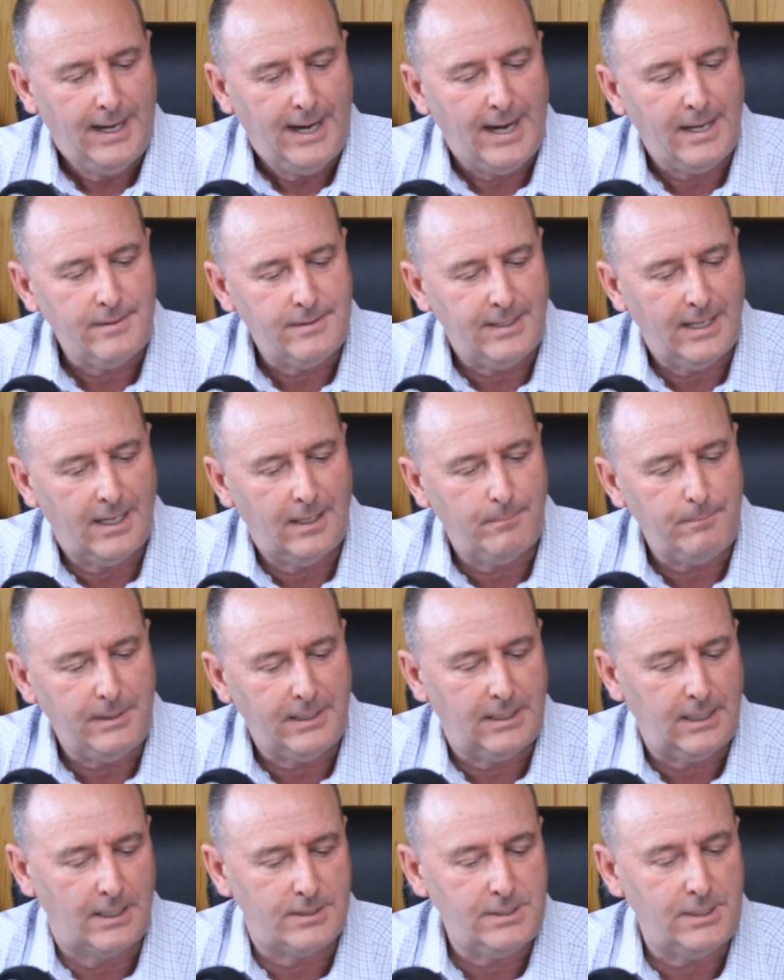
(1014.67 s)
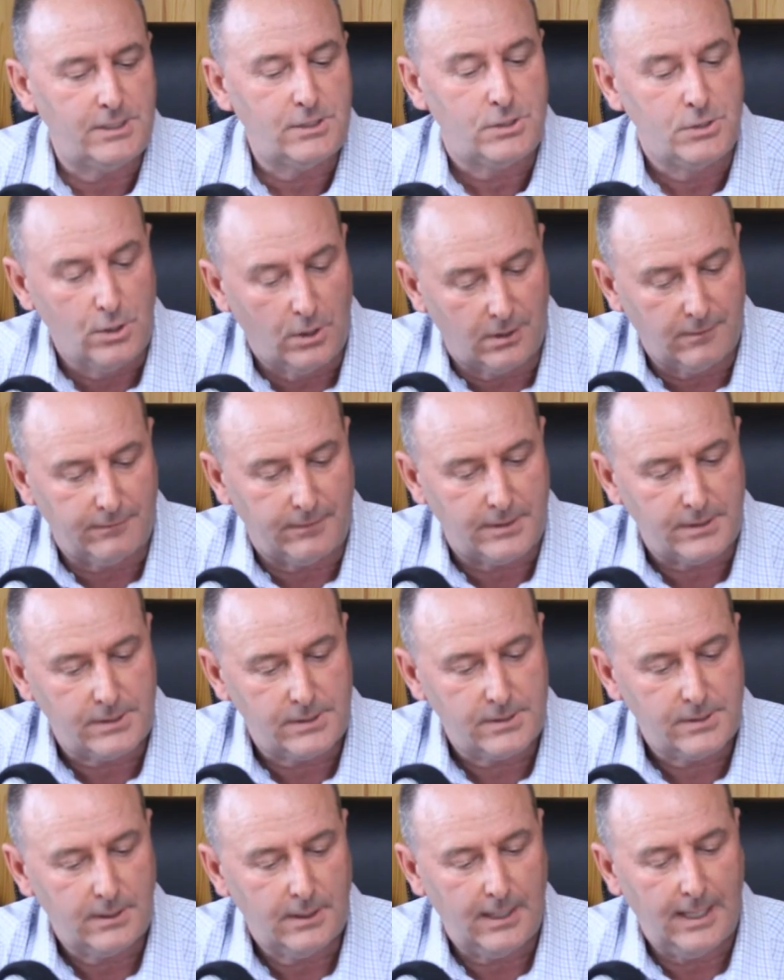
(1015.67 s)
And then because he's
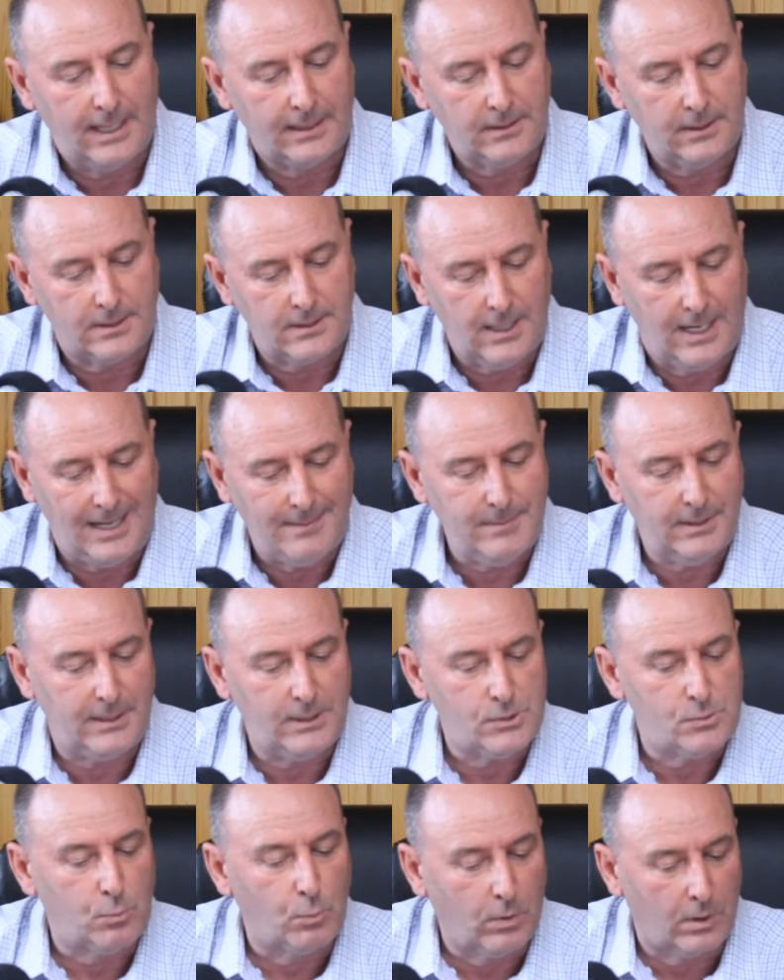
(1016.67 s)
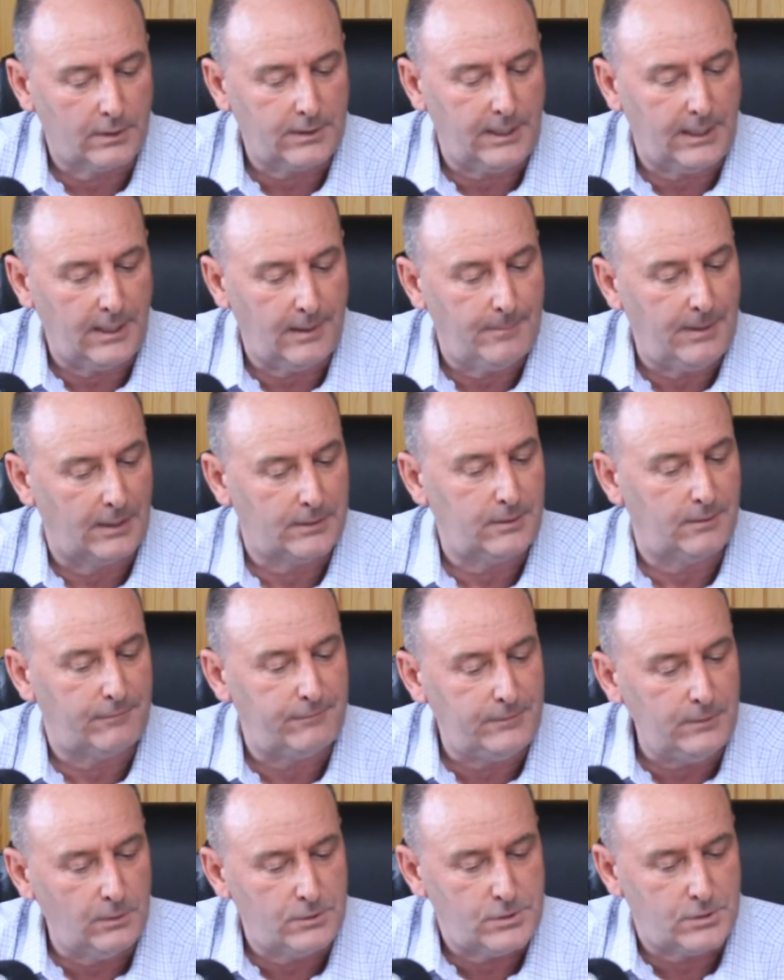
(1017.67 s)
nervous at the time that he's working about the
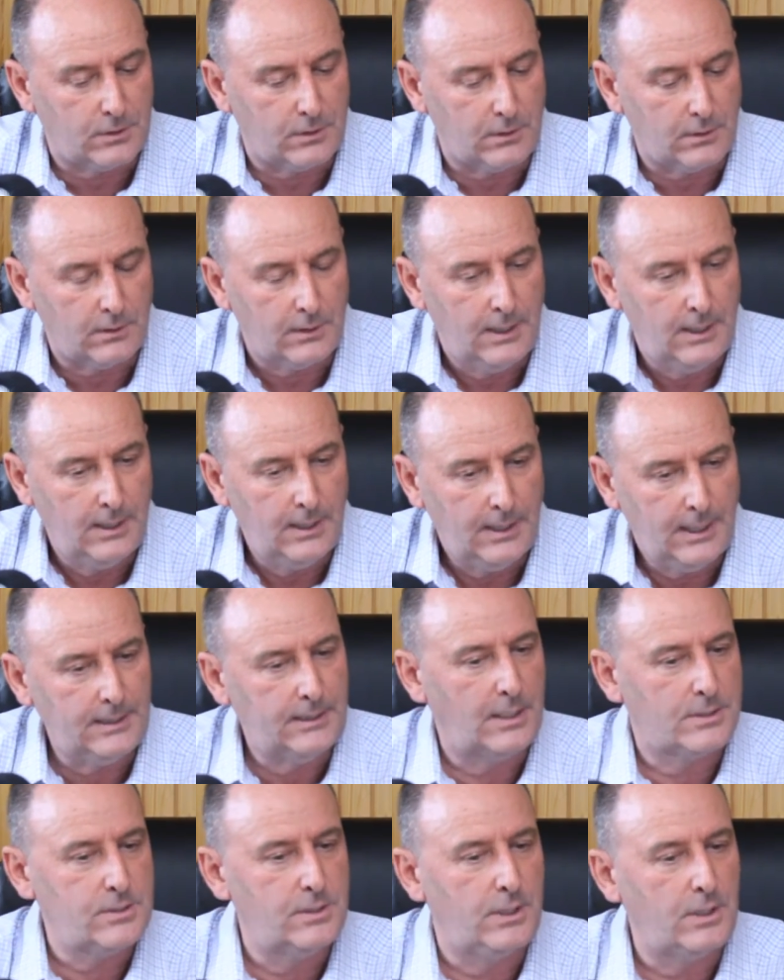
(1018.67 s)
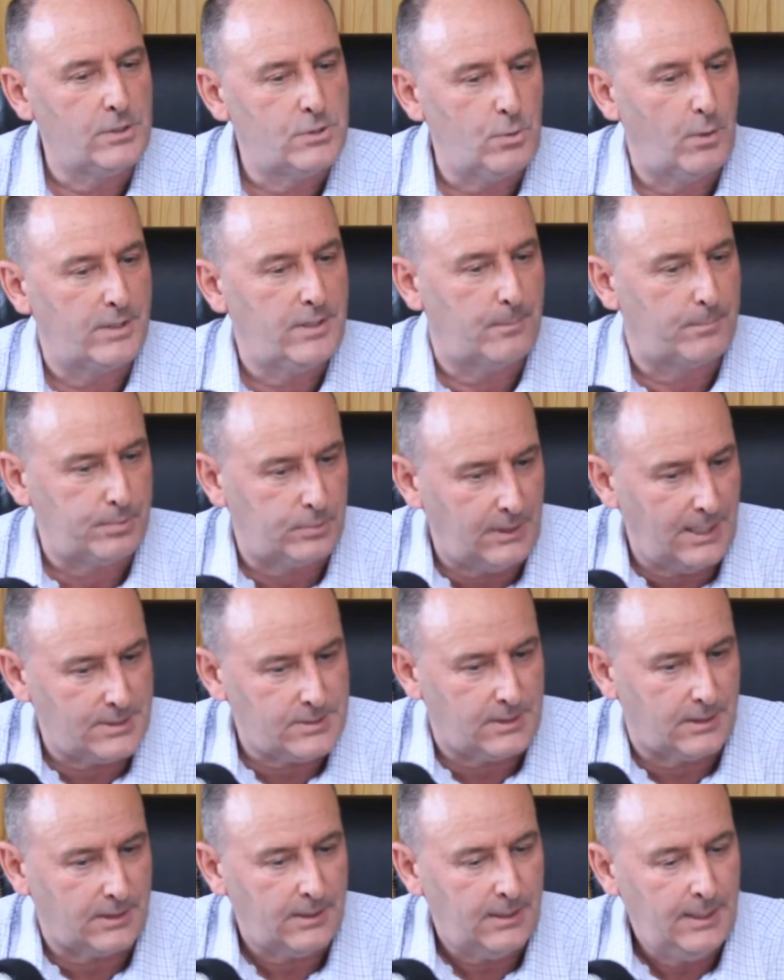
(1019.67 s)
future, he doesn't enjoy the
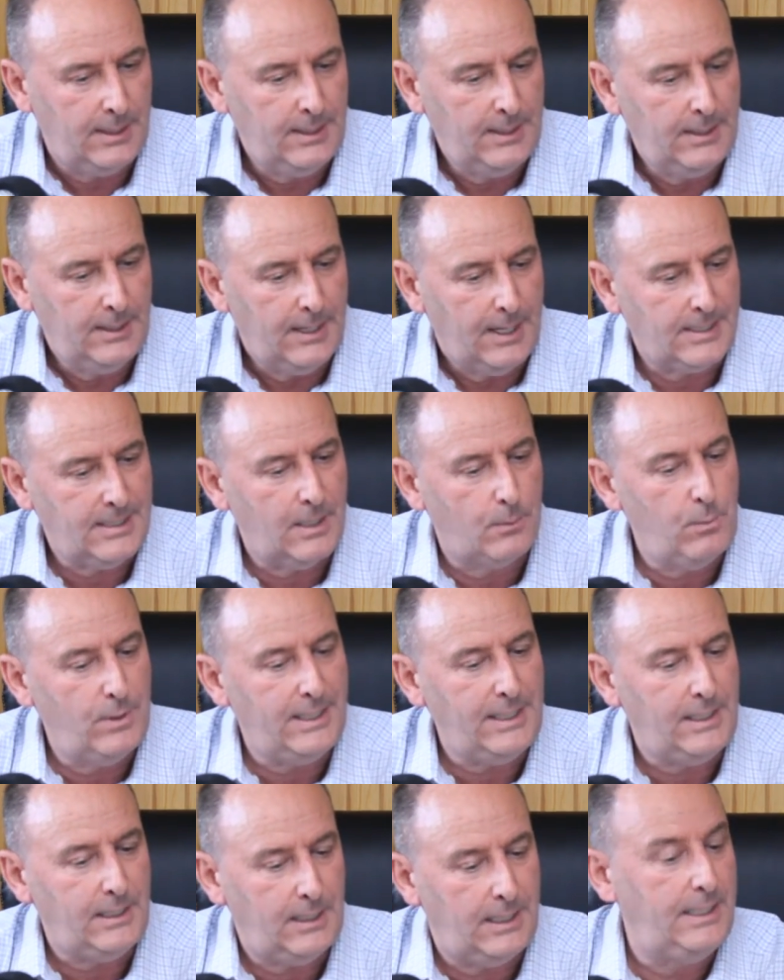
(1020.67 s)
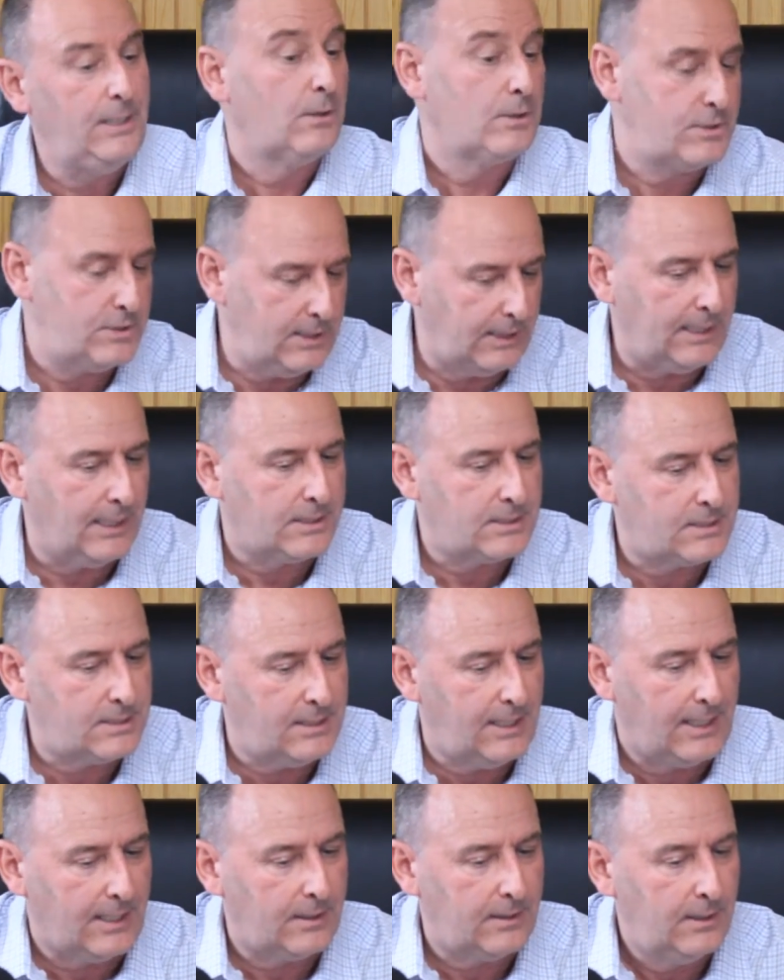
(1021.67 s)
present. And then when he or she gets
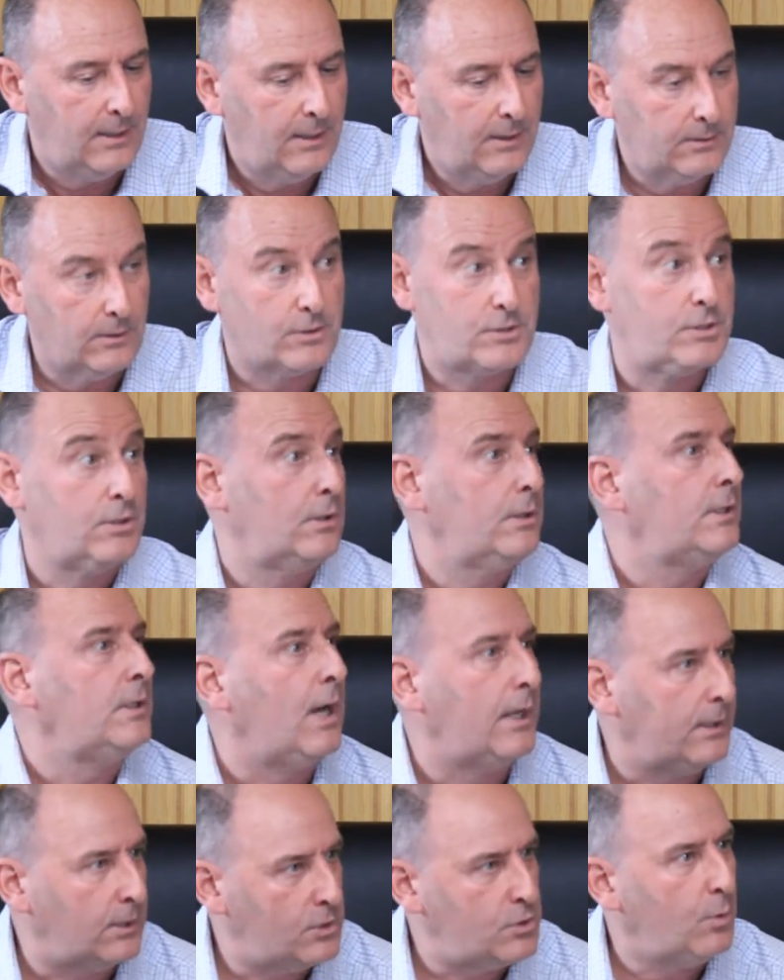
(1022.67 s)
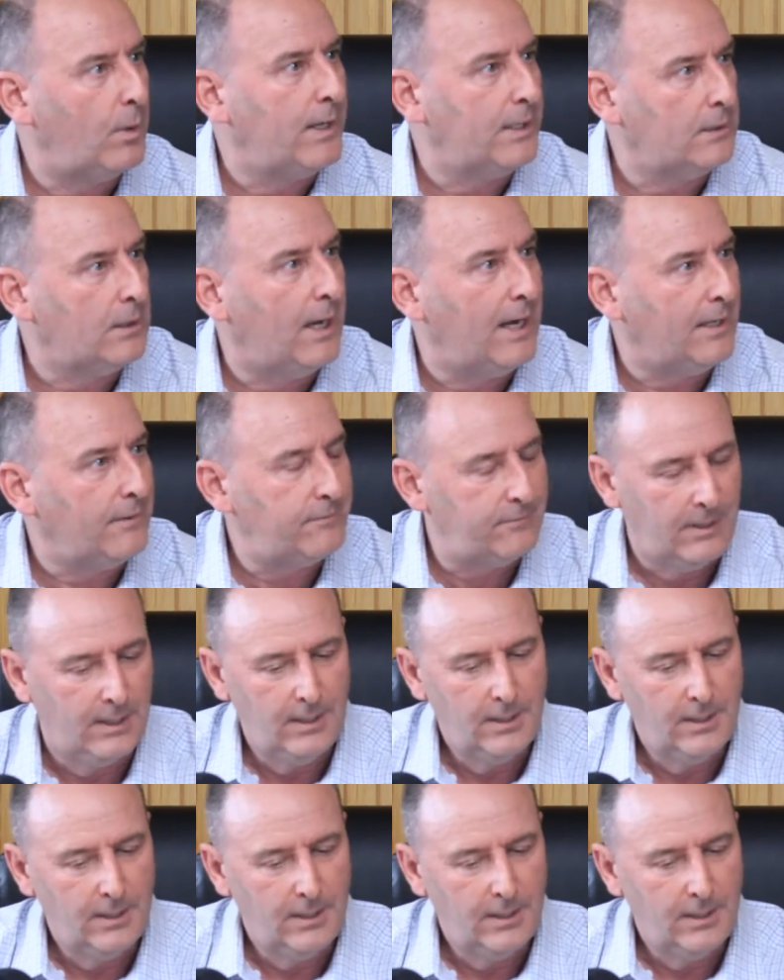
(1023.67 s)
sick, they're certainly not enjoying life.